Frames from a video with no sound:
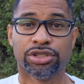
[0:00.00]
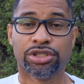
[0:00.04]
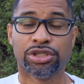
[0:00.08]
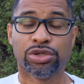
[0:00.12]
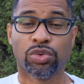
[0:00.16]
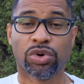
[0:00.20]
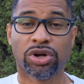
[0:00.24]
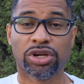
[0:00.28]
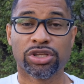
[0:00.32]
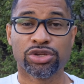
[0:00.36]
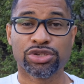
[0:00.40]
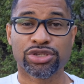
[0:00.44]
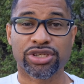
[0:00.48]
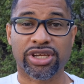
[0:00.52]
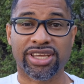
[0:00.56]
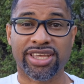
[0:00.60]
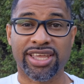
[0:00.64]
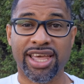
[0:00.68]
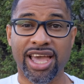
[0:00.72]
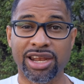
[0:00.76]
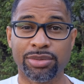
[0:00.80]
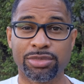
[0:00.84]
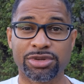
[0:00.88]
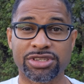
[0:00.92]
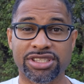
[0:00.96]
Do you want to use a
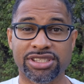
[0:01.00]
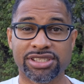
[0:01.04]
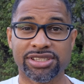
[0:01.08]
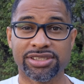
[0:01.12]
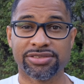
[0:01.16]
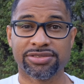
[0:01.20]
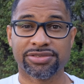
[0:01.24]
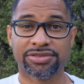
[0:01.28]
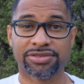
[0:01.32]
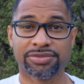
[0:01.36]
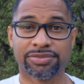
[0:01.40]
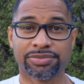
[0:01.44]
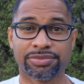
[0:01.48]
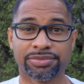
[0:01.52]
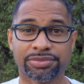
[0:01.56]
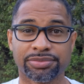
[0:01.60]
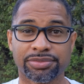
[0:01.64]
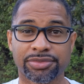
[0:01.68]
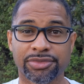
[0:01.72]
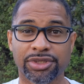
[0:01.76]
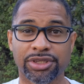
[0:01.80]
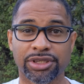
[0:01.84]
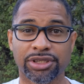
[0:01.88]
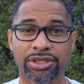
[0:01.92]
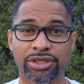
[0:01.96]
cannabis leaf,
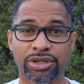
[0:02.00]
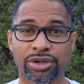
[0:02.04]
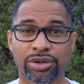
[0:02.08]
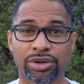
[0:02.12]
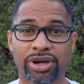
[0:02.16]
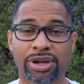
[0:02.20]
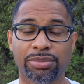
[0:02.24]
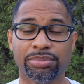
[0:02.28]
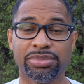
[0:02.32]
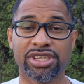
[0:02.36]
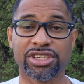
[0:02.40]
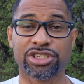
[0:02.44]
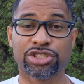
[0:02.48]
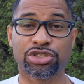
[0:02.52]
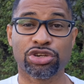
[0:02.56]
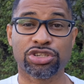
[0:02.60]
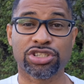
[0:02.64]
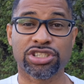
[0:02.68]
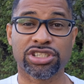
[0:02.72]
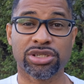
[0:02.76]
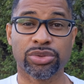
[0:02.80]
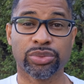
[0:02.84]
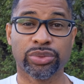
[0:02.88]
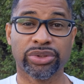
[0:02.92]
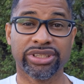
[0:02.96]
you know, and be
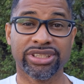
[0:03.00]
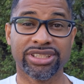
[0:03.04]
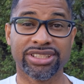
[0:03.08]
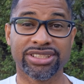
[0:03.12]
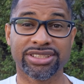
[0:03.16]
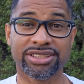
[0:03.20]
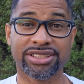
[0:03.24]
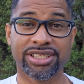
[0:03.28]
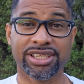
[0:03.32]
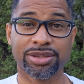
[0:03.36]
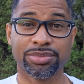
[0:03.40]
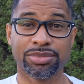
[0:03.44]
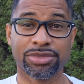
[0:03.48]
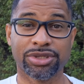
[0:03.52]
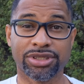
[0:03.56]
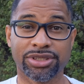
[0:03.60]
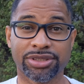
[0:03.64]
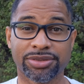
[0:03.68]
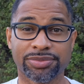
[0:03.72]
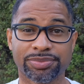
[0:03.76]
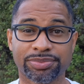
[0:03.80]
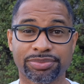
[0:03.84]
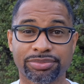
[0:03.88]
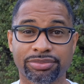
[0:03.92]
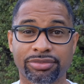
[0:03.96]
associated with the
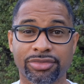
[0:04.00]
stigma?